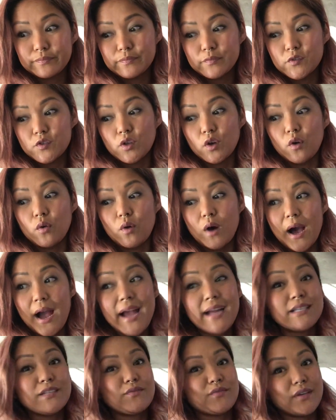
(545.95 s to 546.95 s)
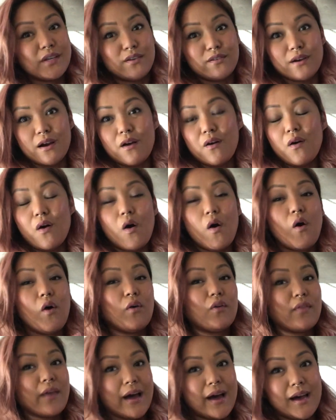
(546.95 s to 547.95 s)
So I had to figure out
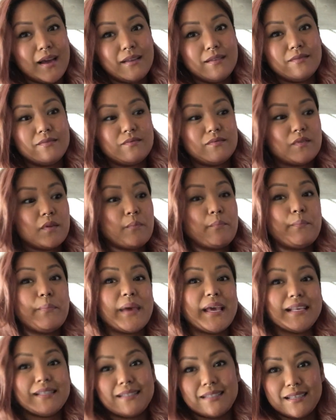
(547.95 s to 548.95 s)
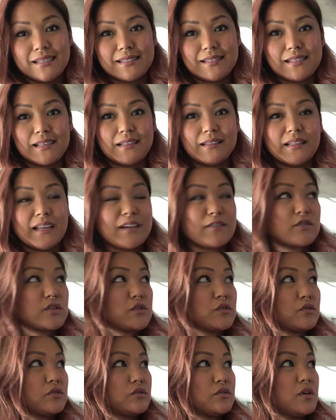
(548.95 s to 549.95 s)
all that, the basics,
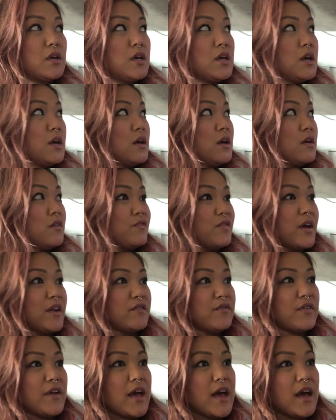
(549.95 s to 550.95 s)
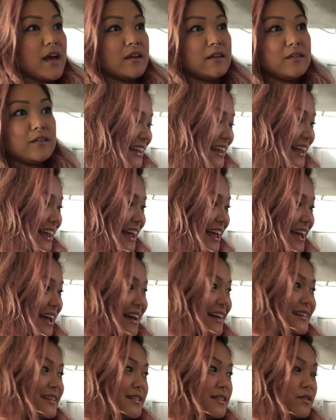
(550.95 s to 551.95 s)
electrical, vent fan,
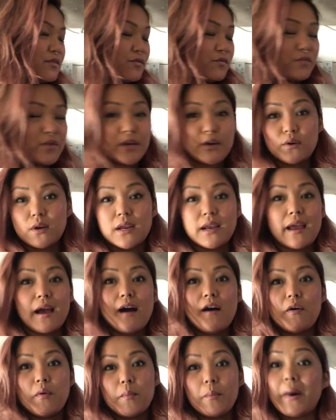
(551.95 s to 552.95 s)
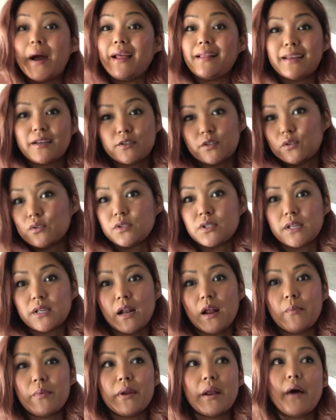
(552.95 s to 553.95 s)
and figuring out my electrical
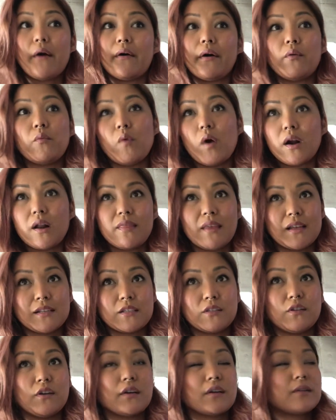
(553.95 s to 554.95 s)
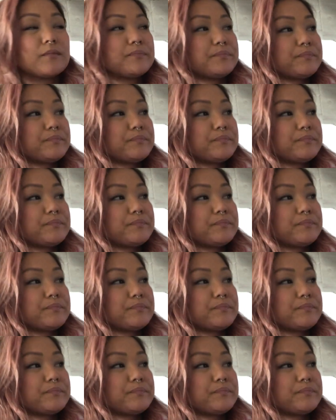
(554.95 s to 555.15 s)
setup and how I wanted that to look